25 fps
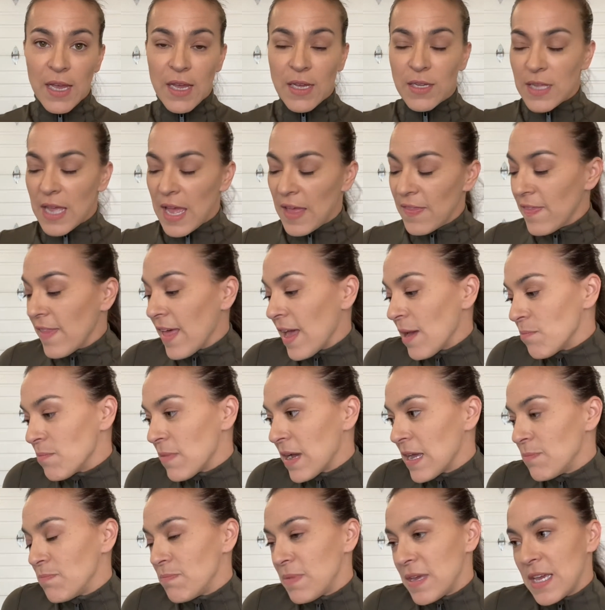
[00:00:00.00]
And that
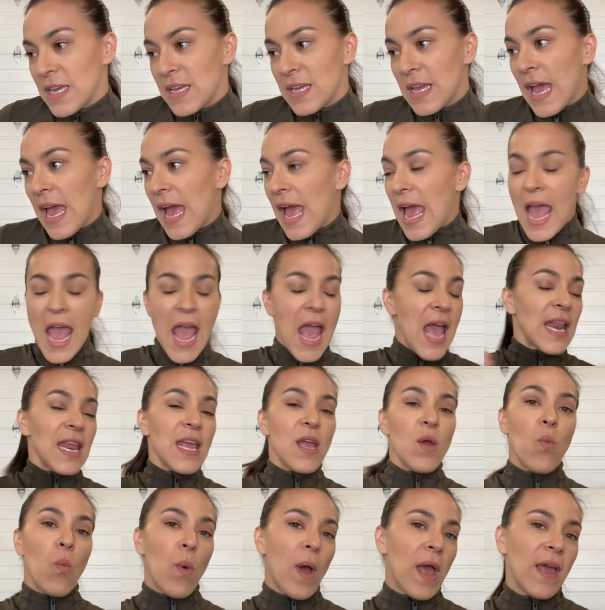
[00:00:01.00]
might be any
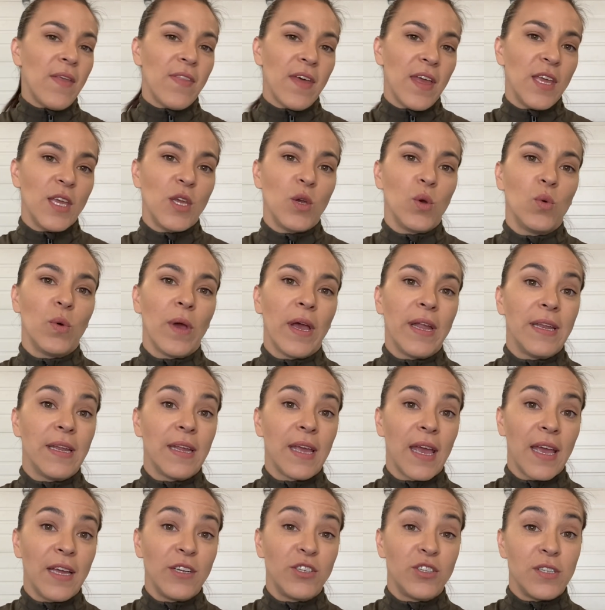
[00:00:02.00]
way that you
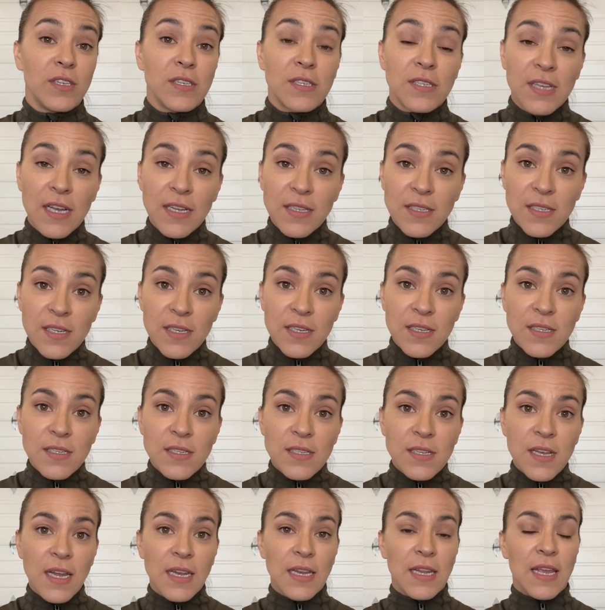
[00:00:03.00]
engage the
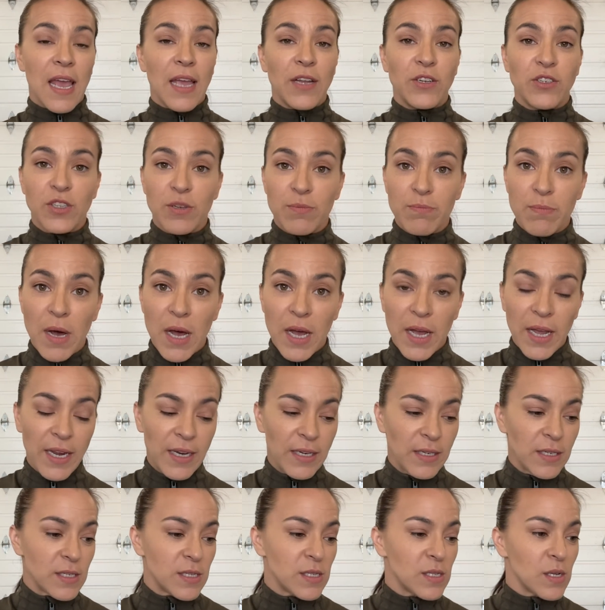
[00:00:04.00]
senses, engage the
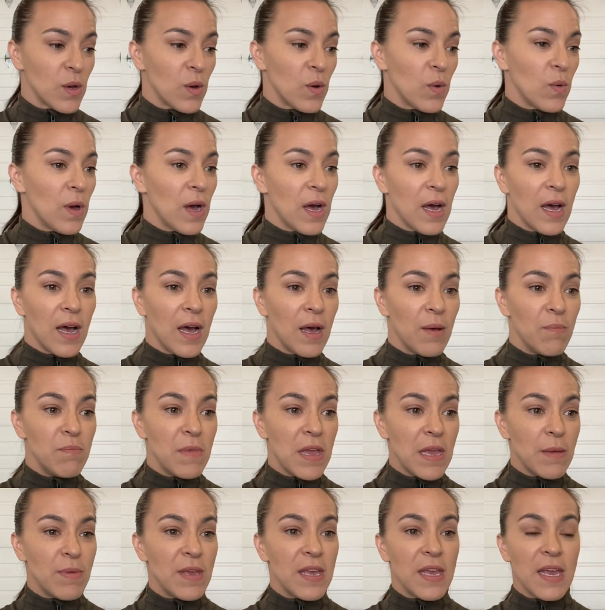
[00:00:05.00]
mind. So
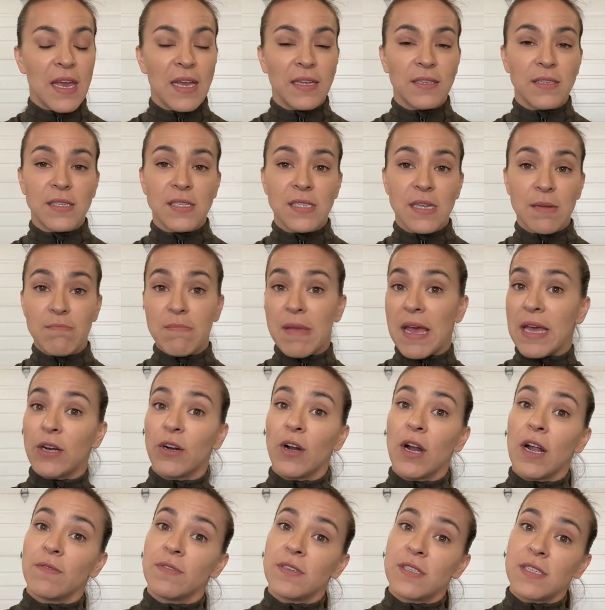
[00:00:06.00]
maybe it's some manner
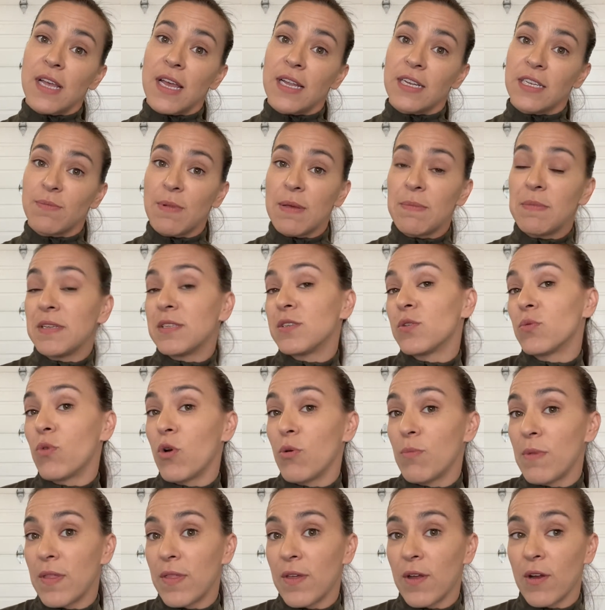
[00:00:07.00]
of scent, maybe it's
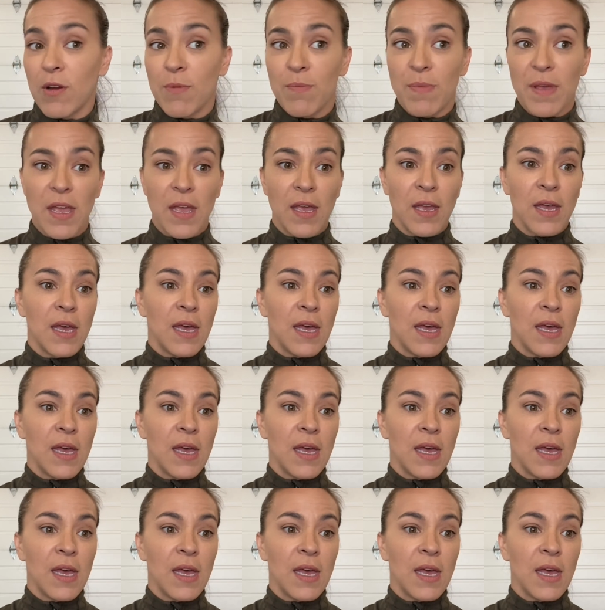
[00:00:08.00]
aromatherapy,